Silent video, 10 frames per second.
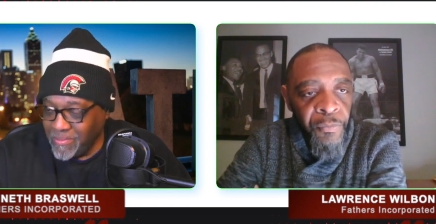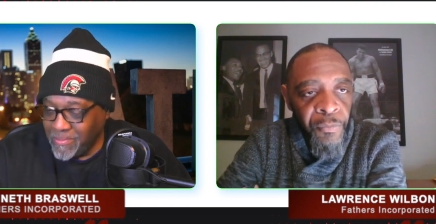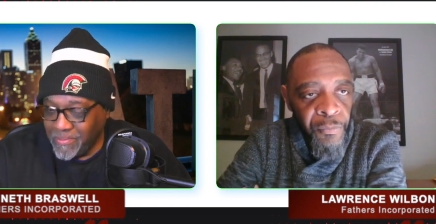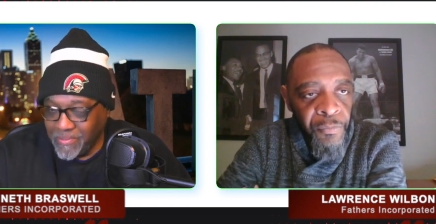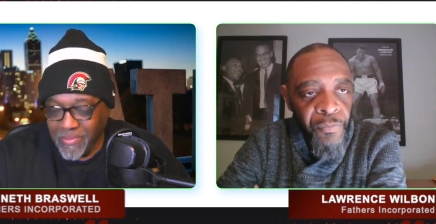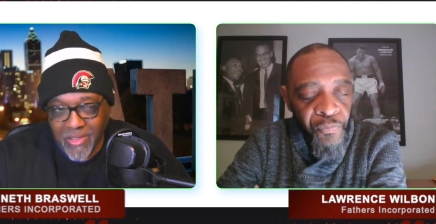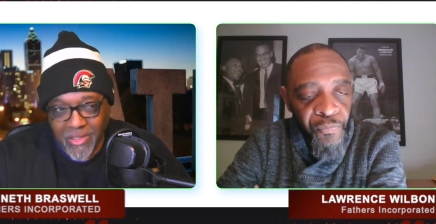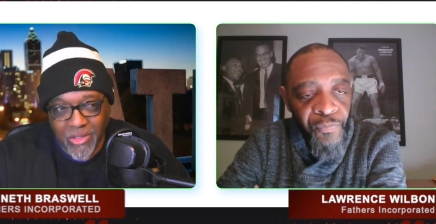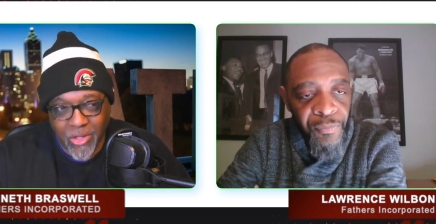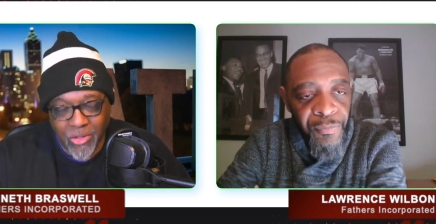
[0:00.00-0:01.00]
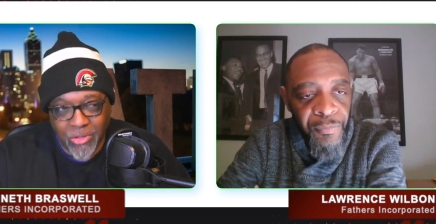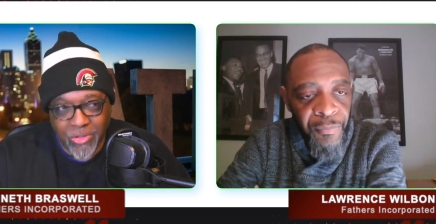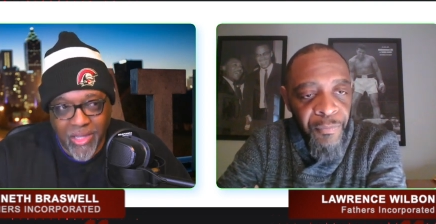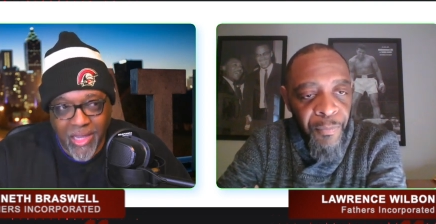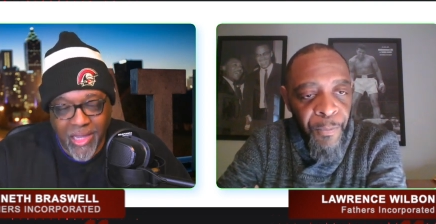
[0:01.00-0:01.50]
Speaker 1: you know, you
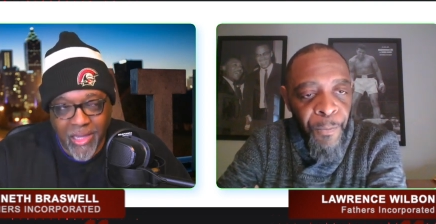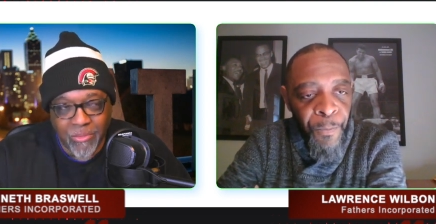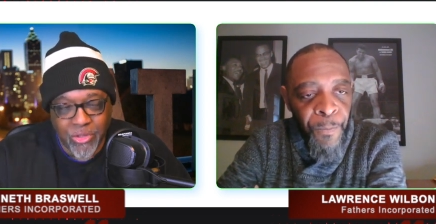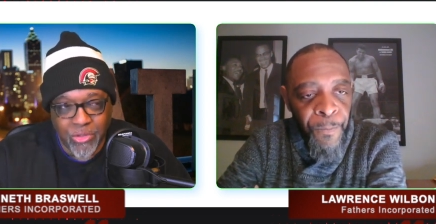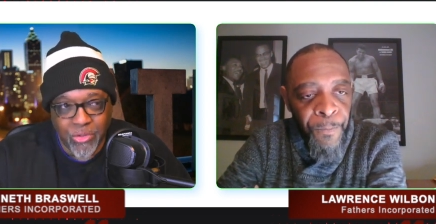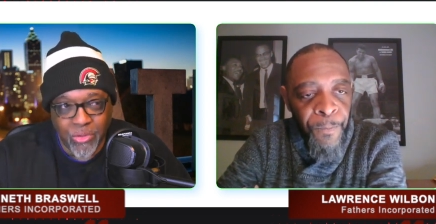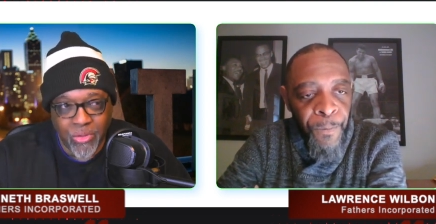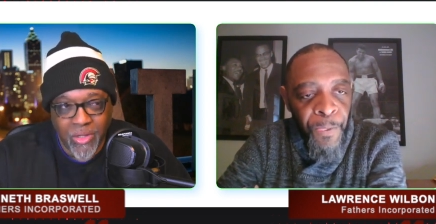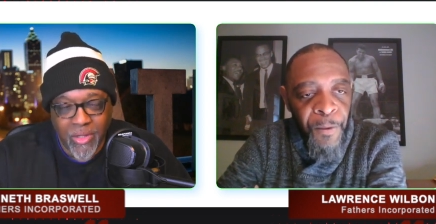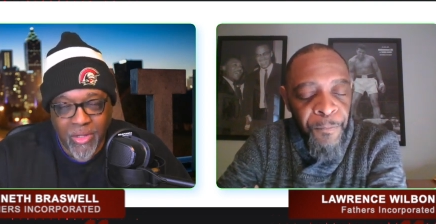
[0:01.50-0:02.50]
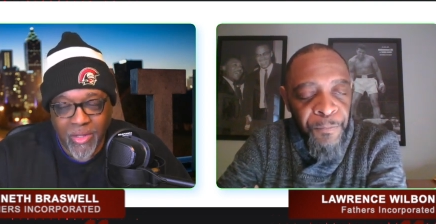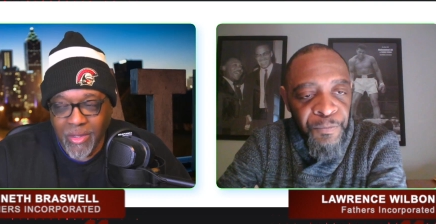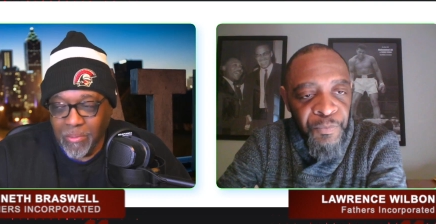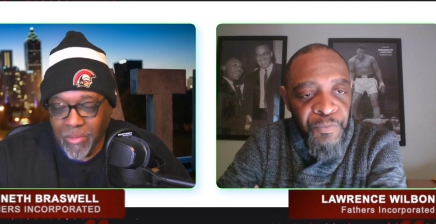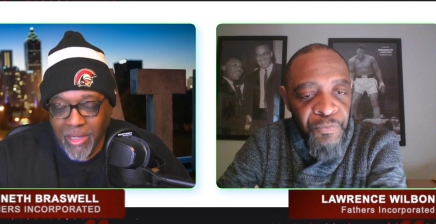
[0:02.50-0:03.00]
came to
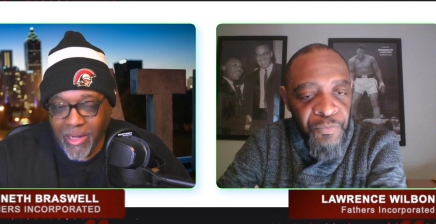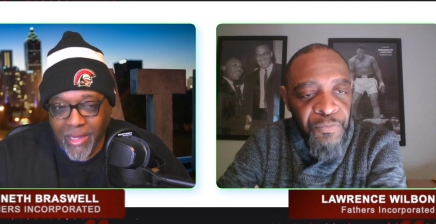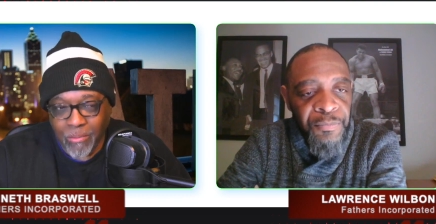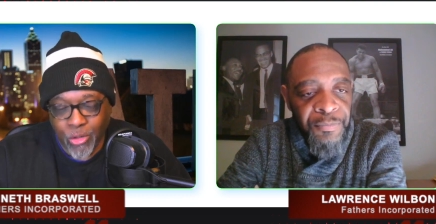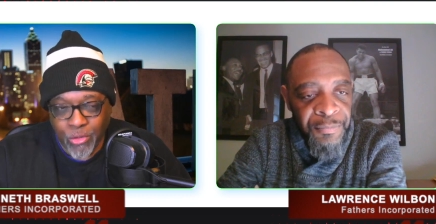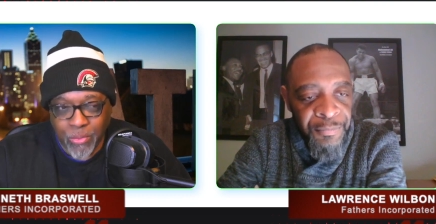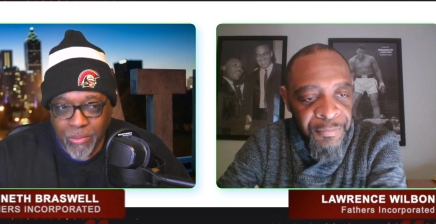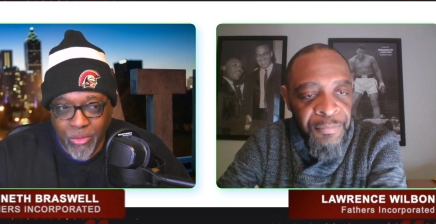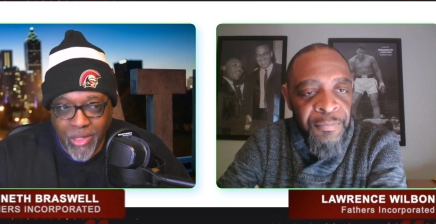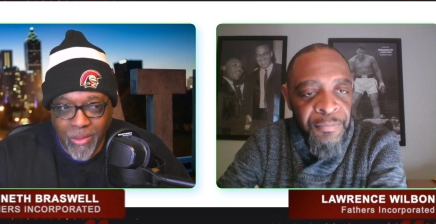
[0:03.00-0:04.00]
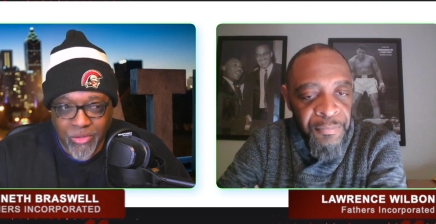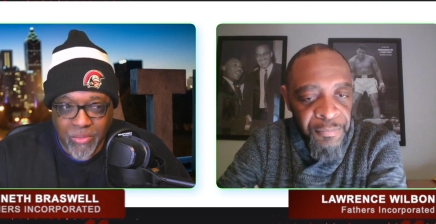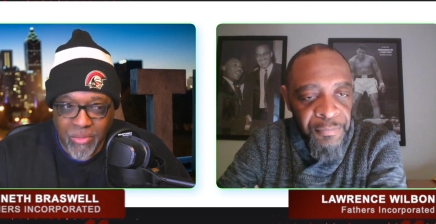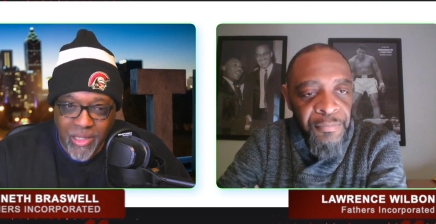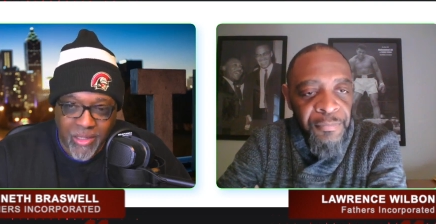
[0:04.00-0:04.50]
me like most people come to
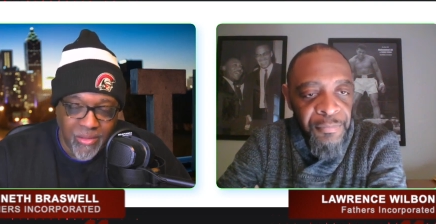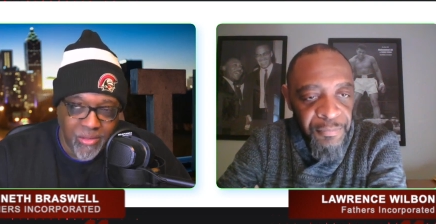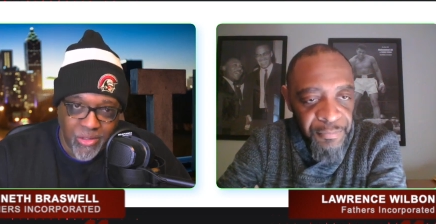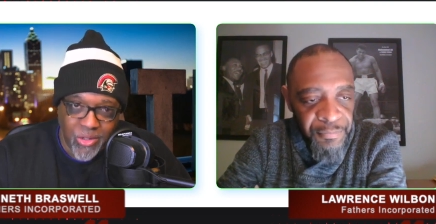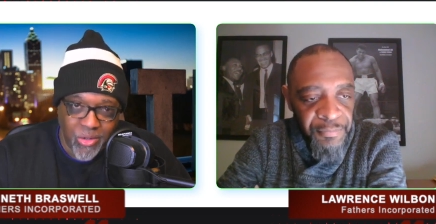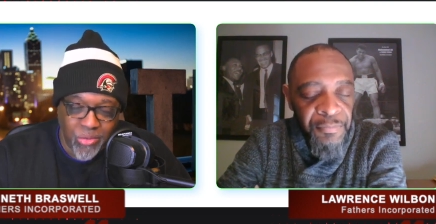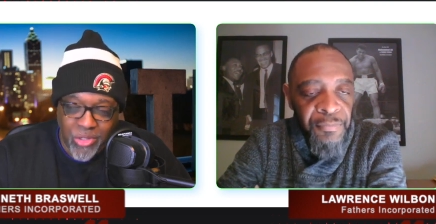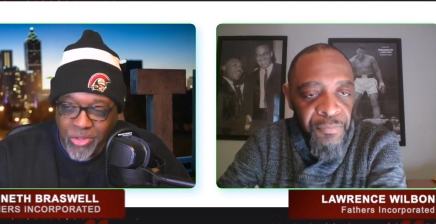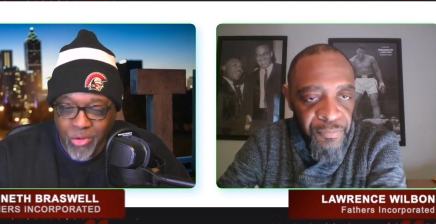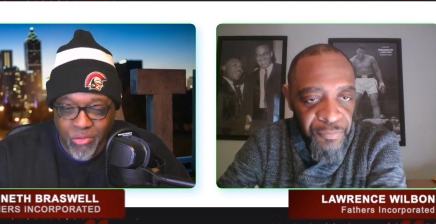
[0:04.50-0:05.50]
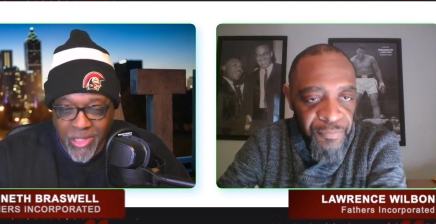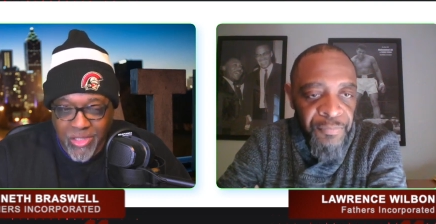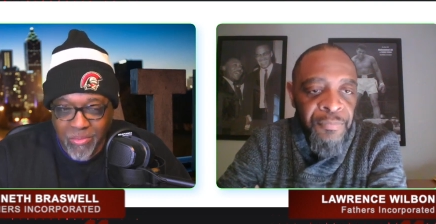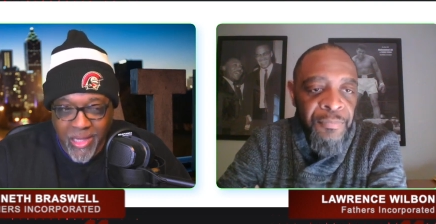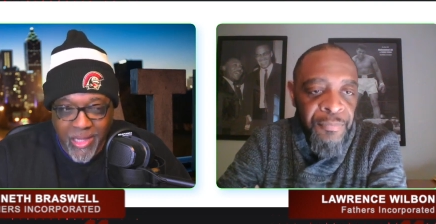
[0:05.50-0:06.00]
me. You know, with no
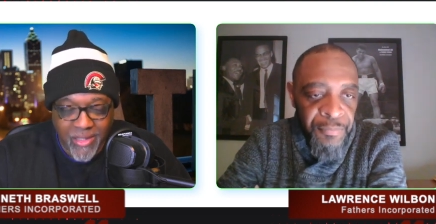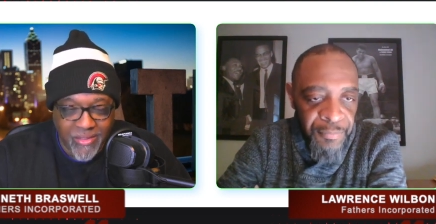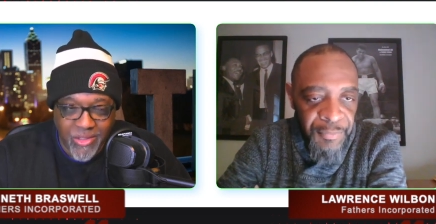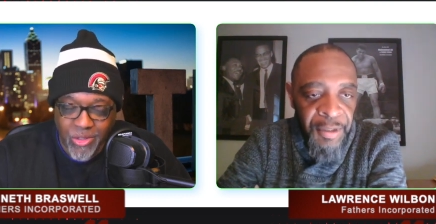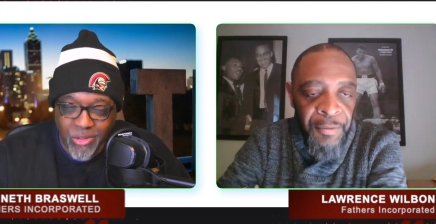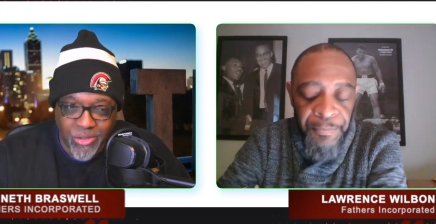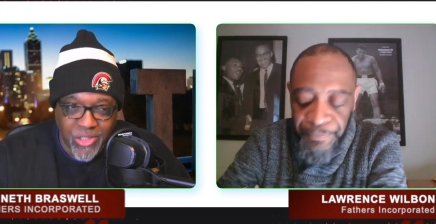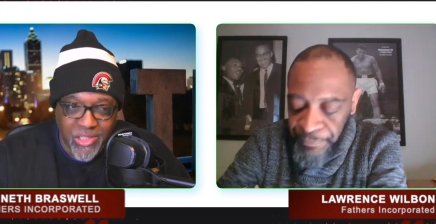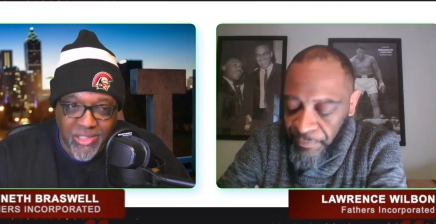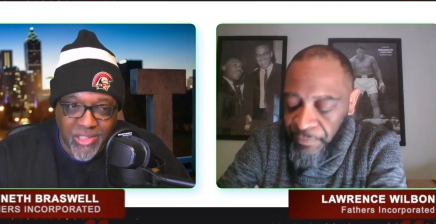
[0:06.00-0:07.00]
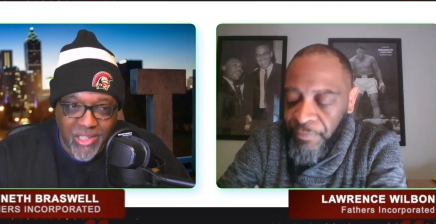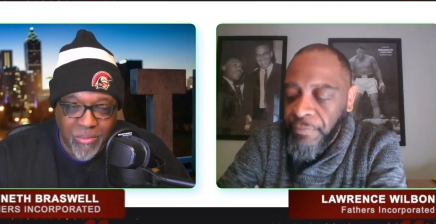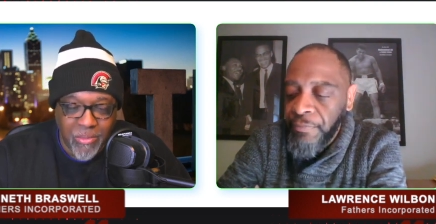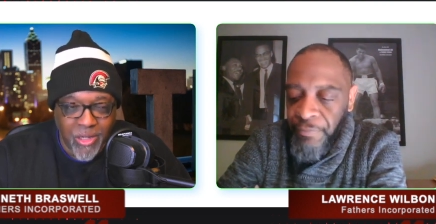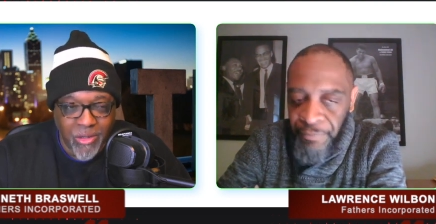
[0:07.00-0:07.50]
resume. You know, just an
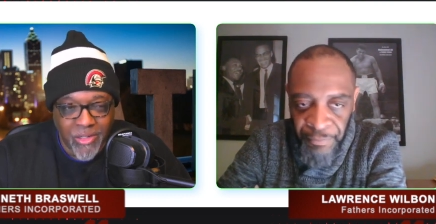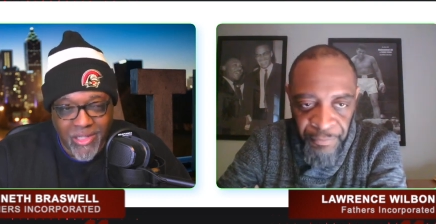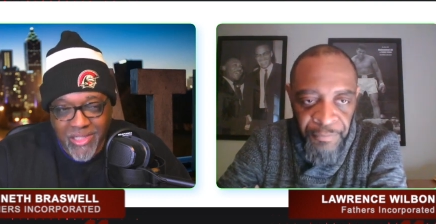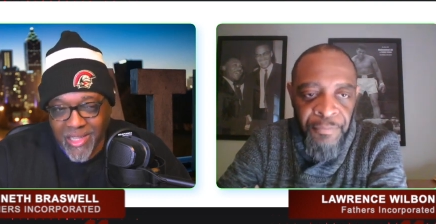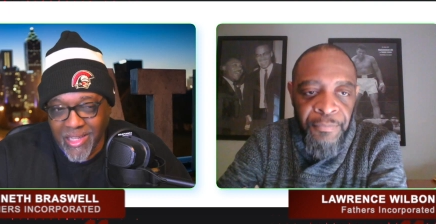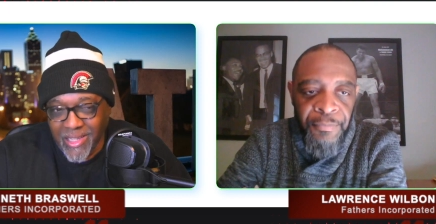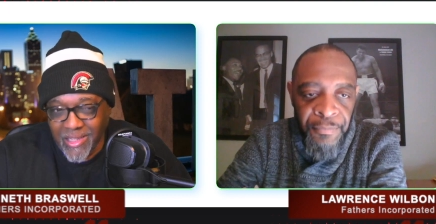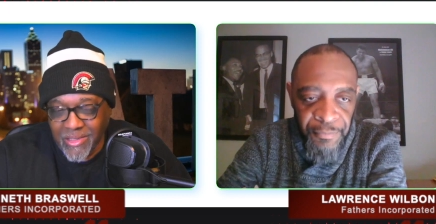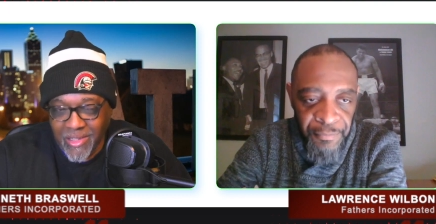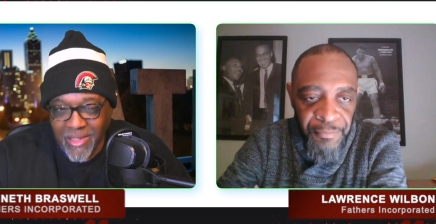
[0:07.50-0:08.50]
email that says